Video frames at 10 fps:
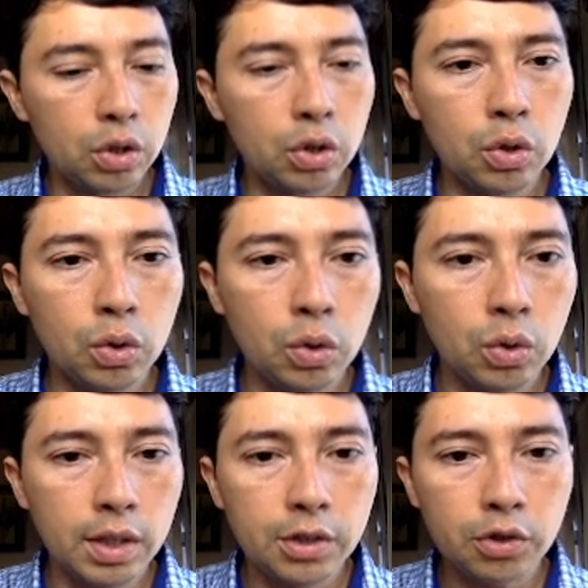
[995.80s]
to
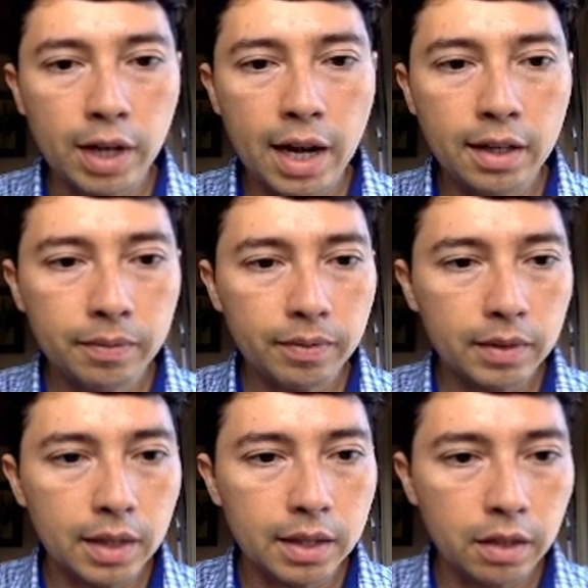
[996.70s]
this training,
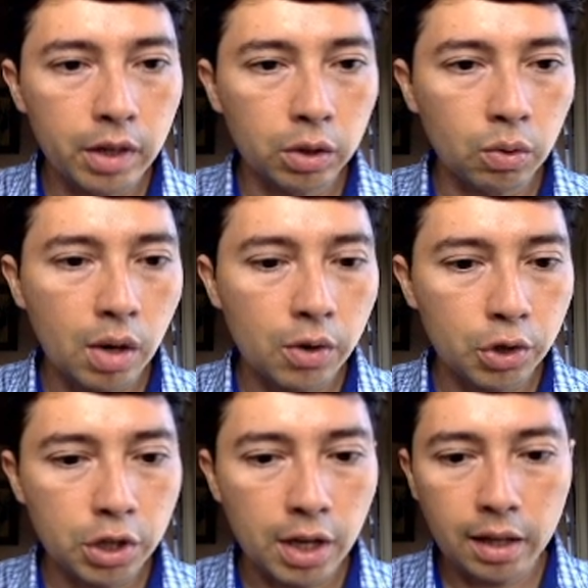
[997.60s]
the 72-hour
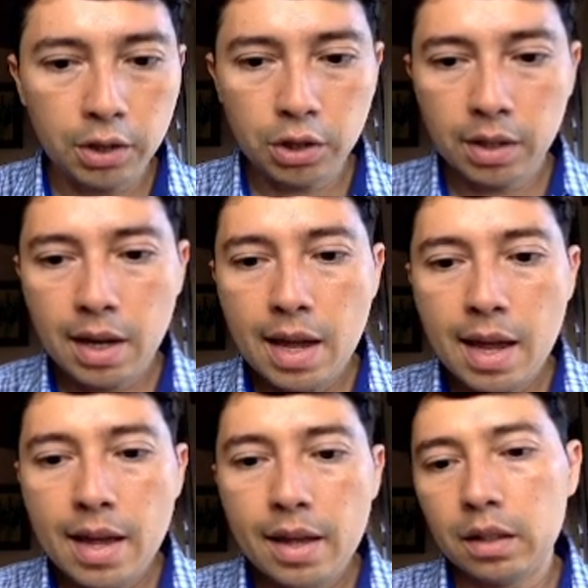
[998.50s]
challenge,
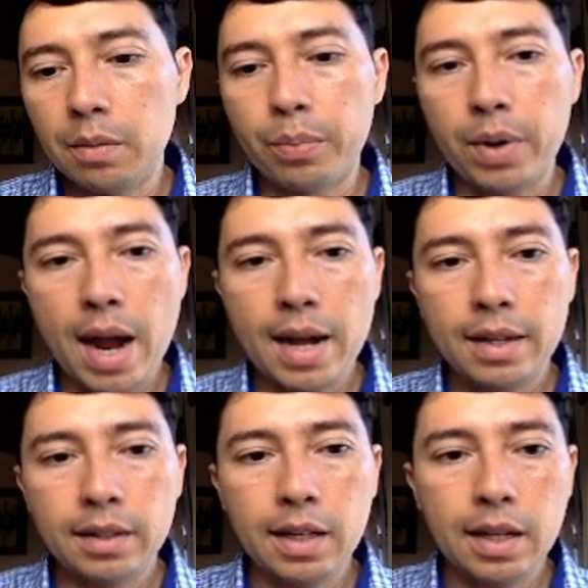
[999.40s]
the
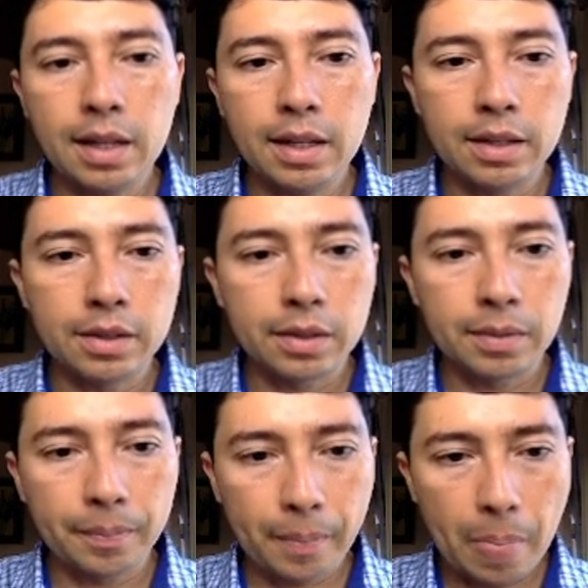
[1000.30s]
price is
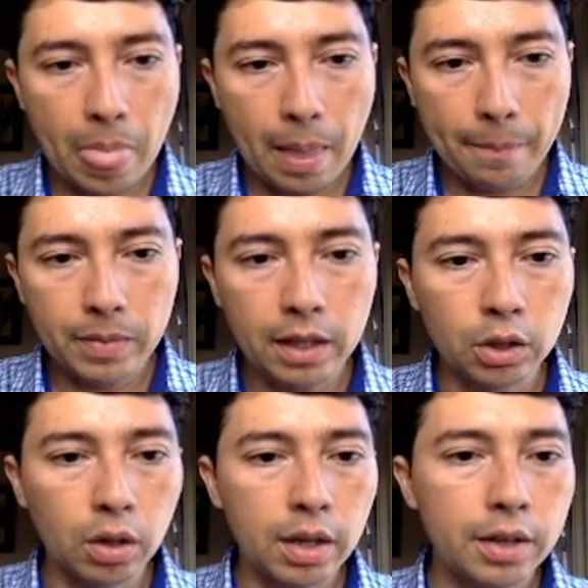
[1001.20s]

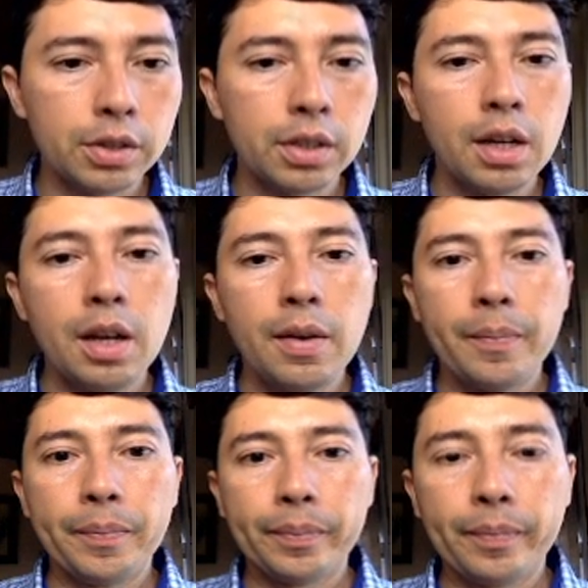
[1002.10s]
$9,
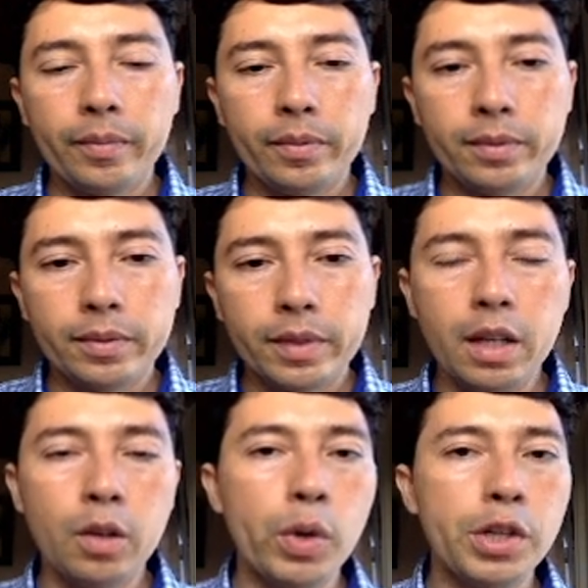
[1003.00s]

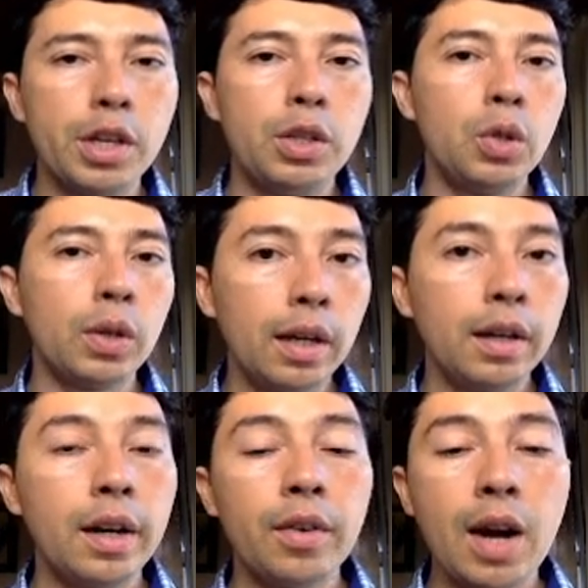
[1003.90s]
in which you can
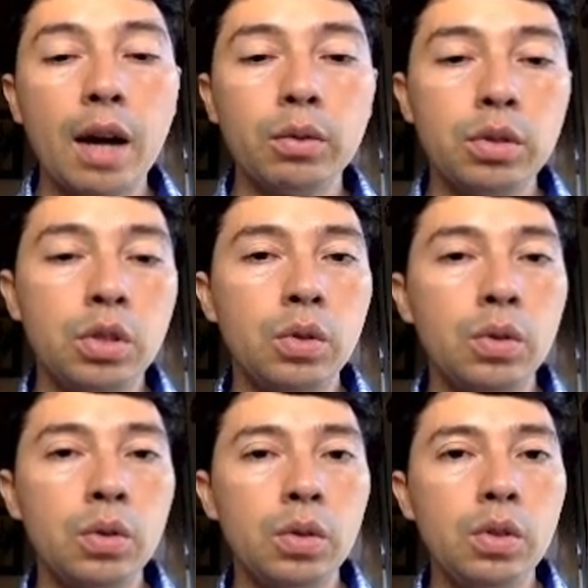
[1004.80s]
learn how
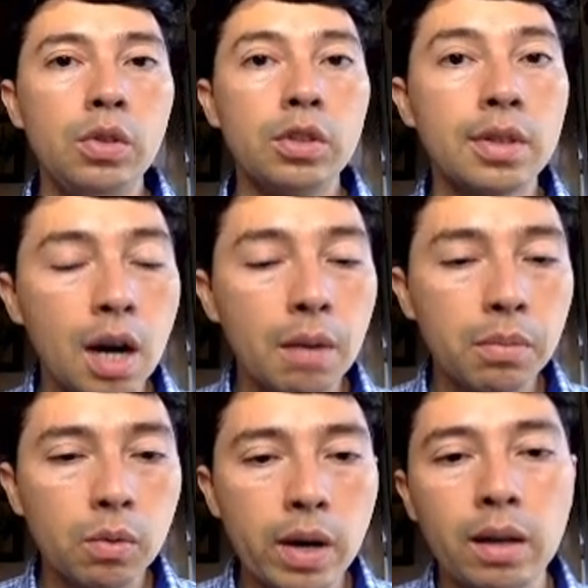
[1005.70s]
to set up
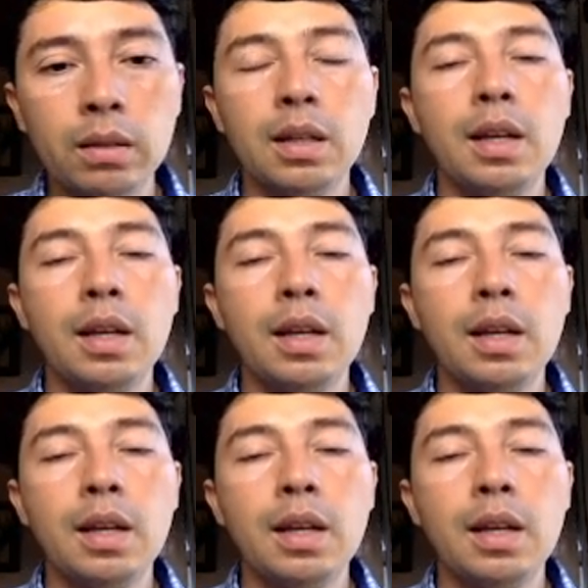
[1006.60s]
well